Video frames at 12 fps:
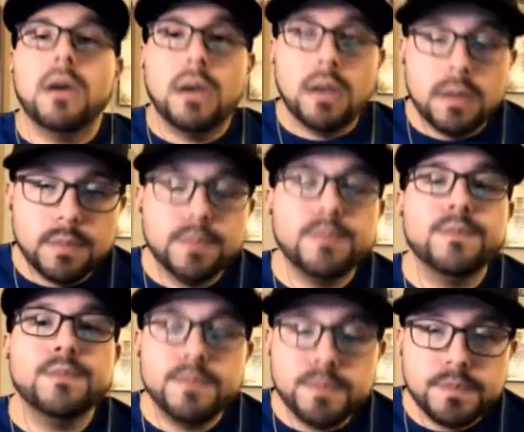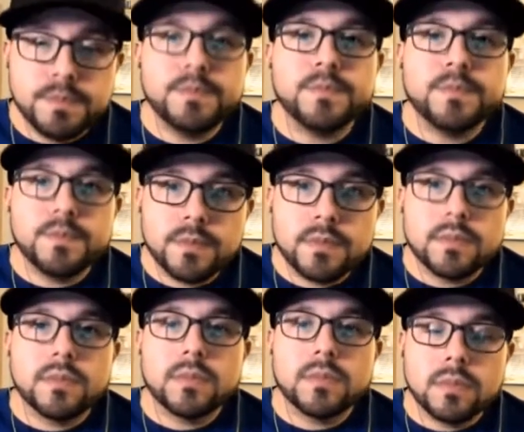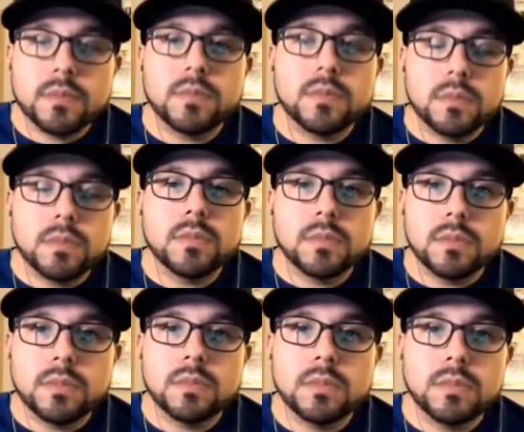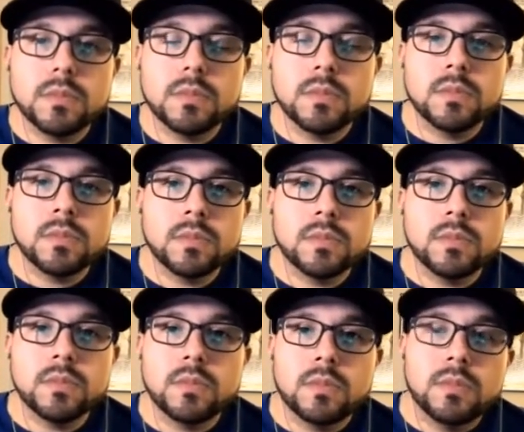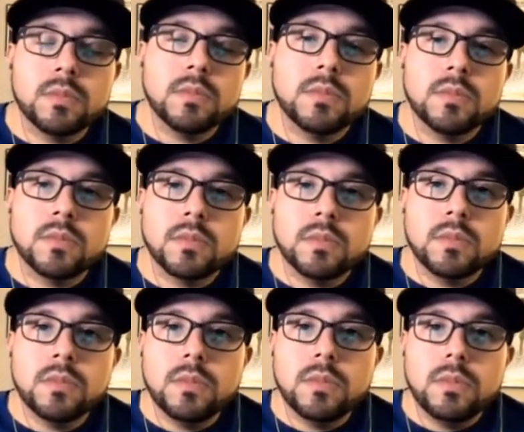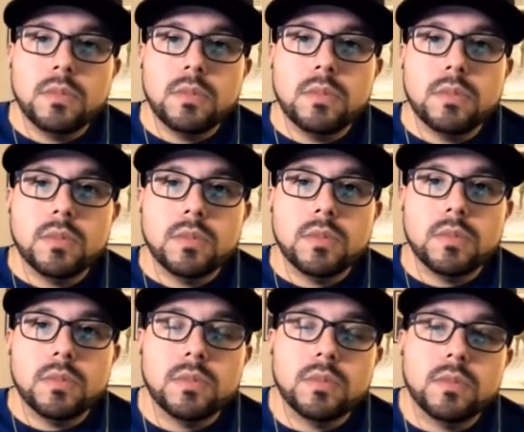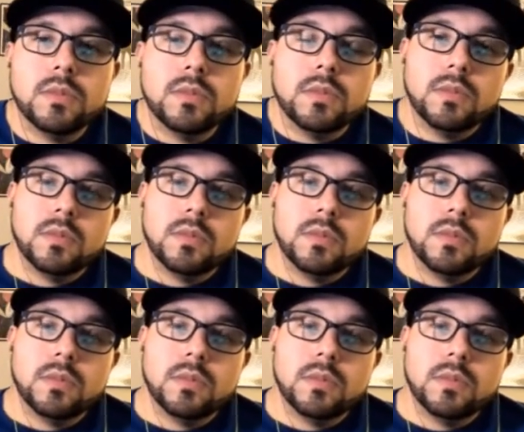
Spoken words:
[no speech]